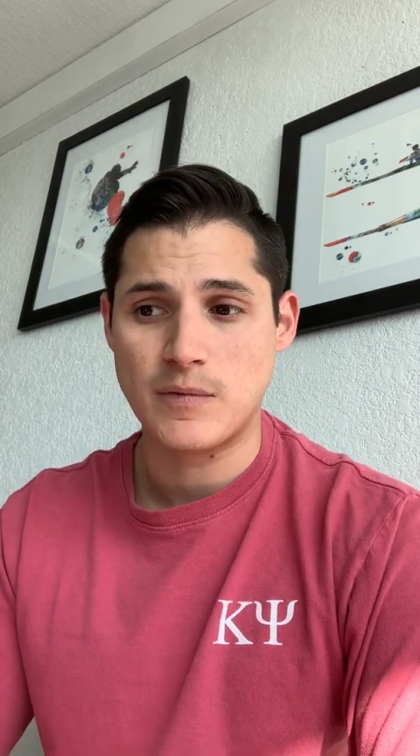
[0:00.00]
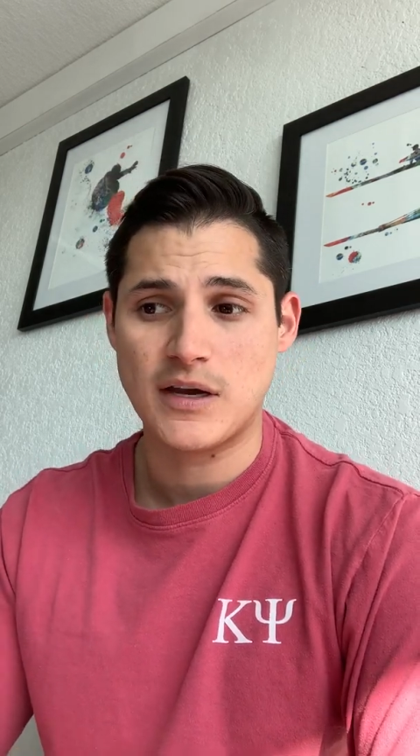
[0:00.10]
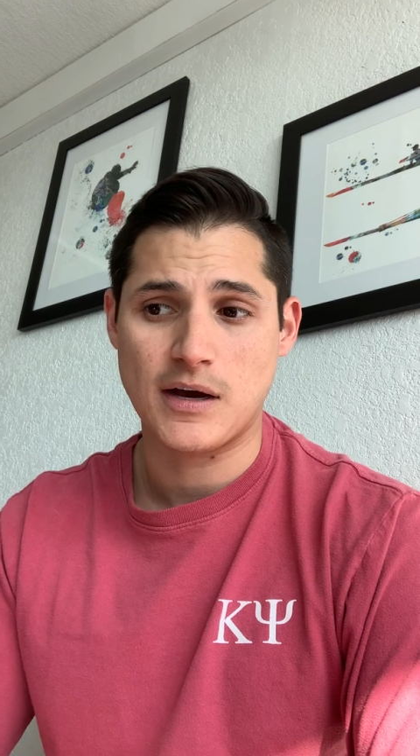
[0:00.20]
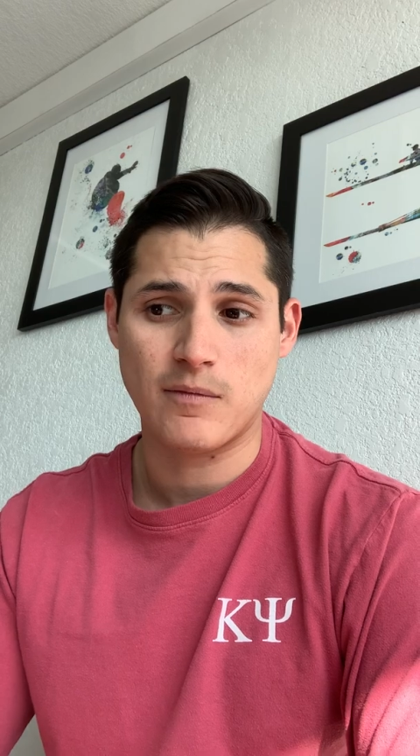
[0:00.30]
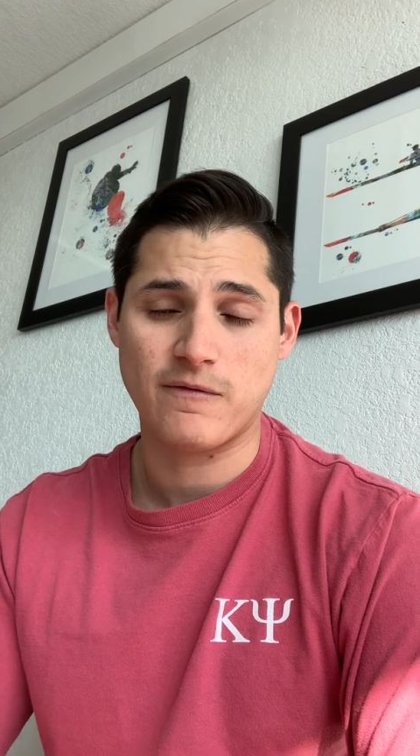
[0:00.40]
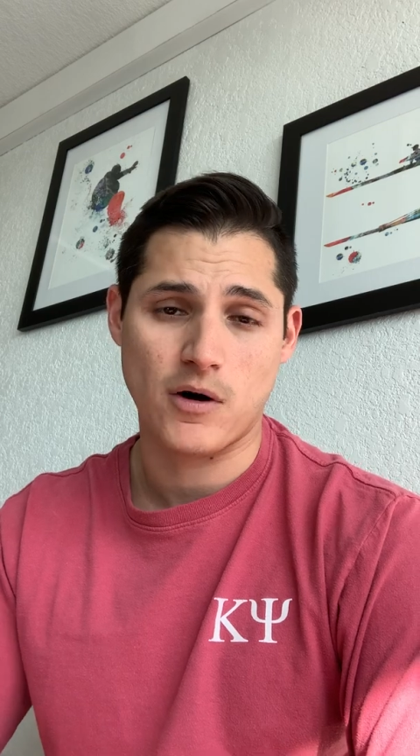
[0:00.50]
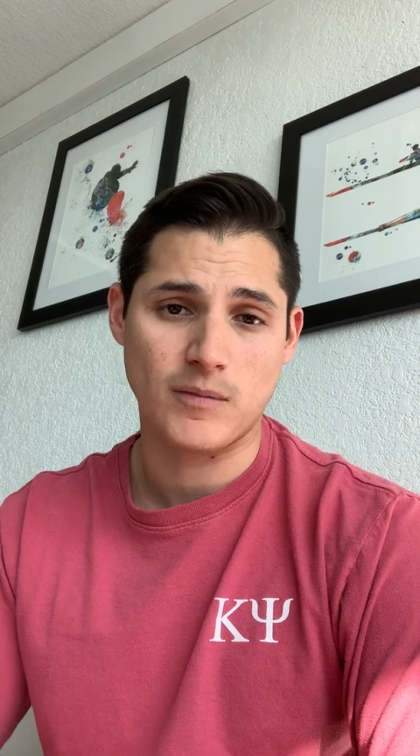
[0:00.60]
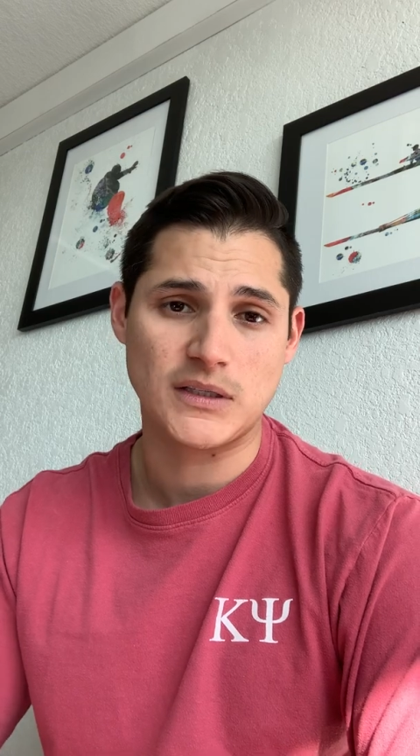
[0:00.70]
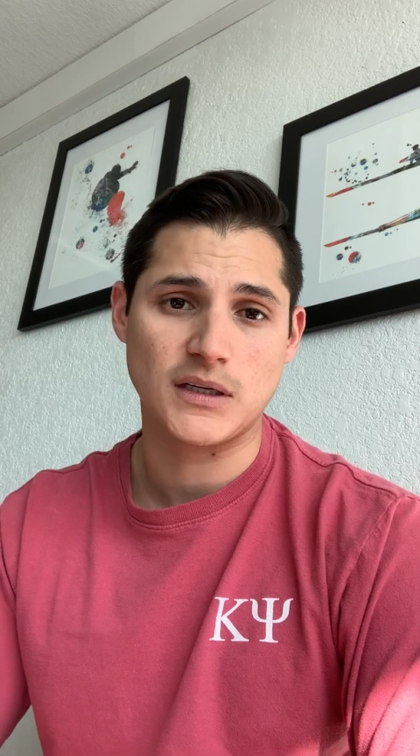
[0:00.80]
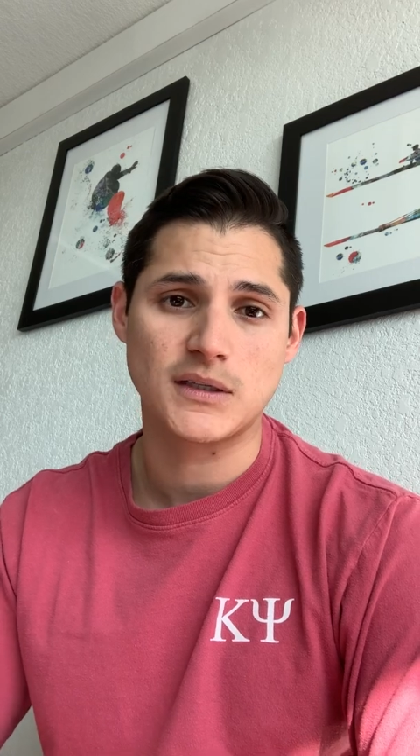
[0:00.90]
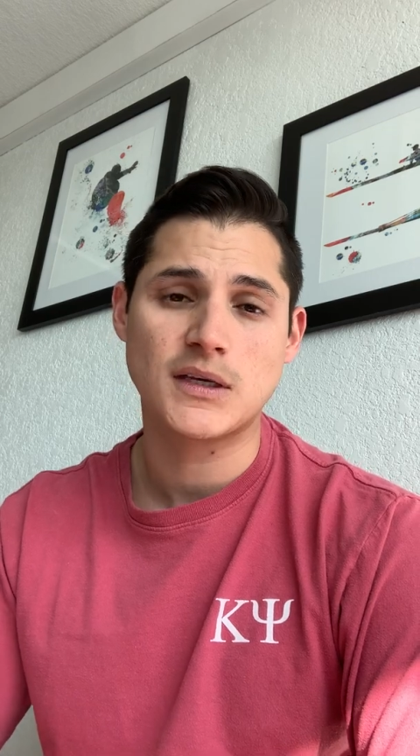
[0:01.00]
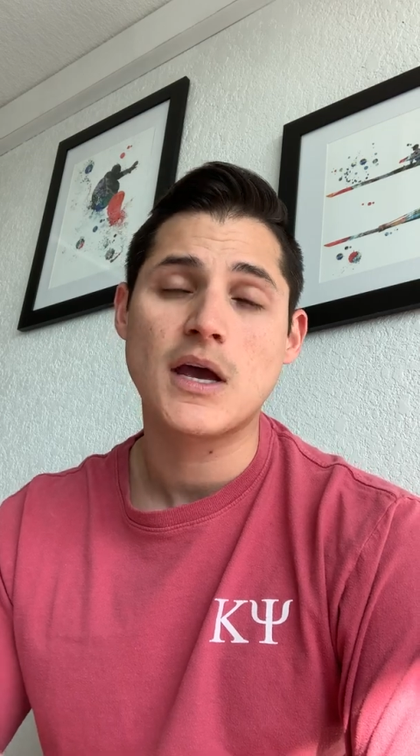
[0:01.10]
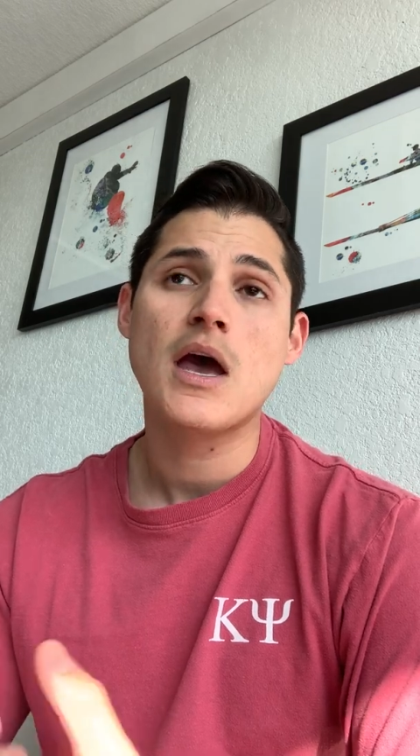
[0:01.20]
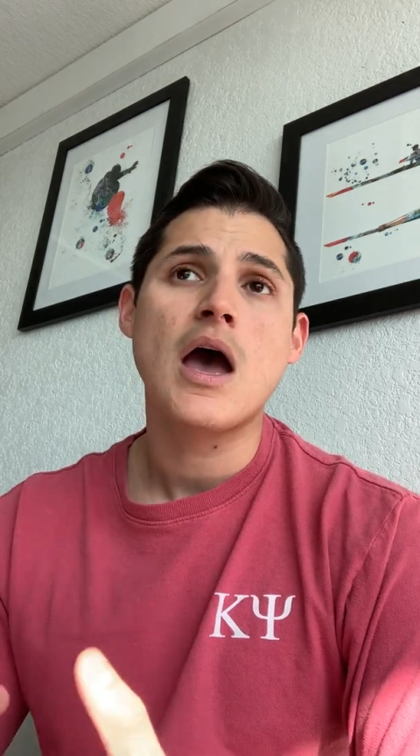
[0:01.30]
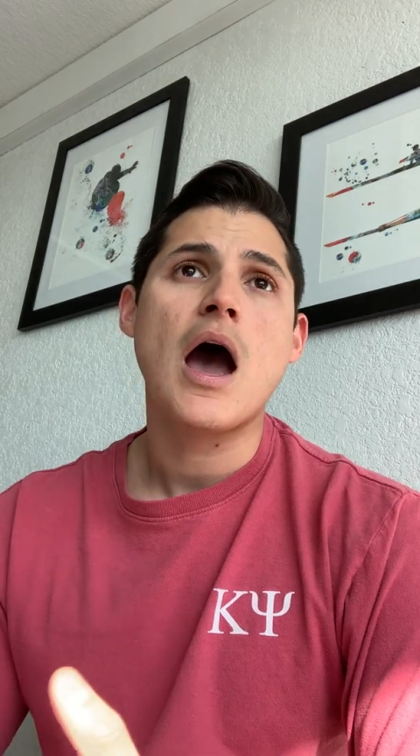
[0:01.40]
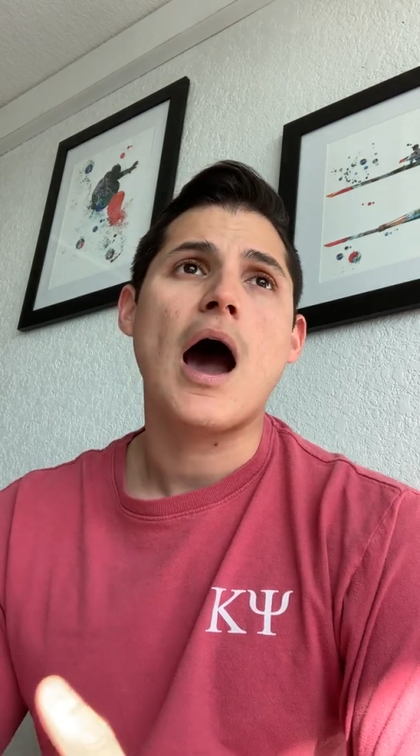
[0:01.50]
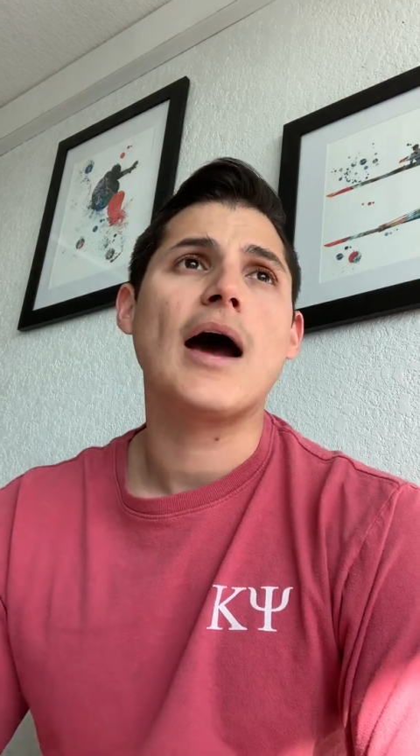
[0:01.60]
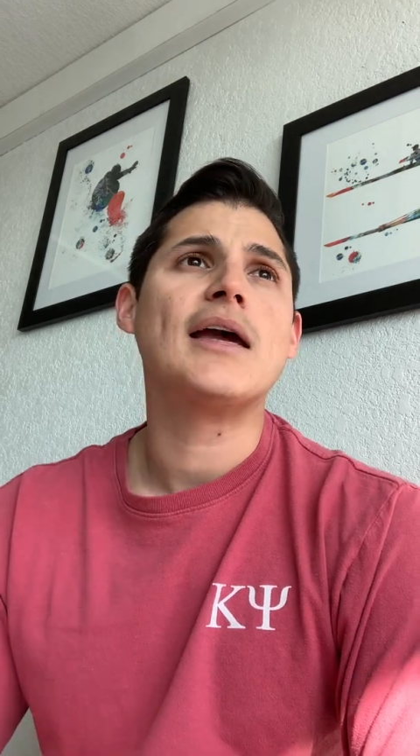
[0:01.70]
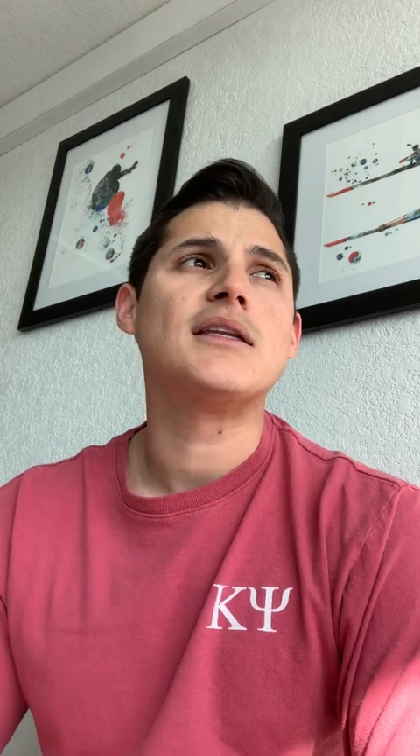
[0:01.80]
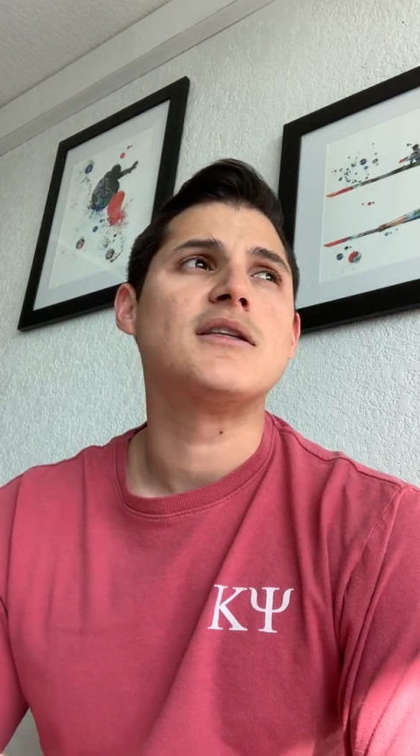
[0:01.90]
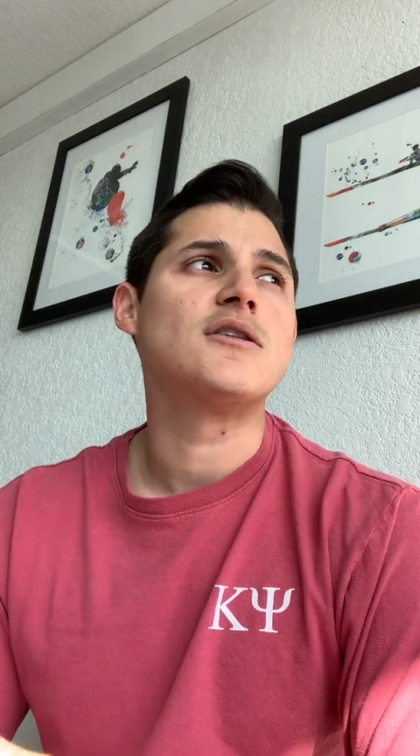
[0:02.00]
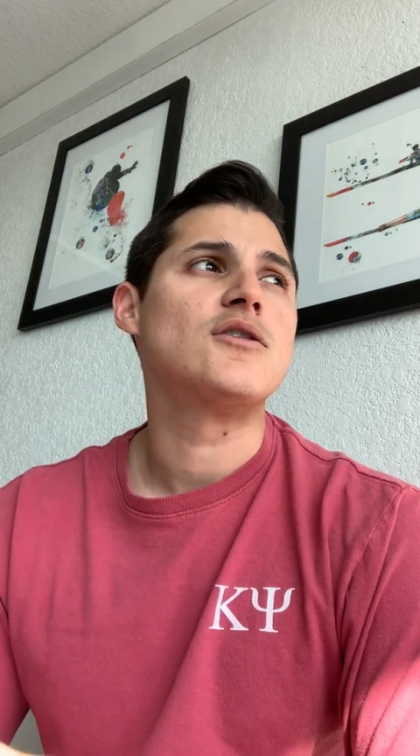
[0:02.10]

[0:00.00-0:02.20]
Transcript: become a pharmacist. I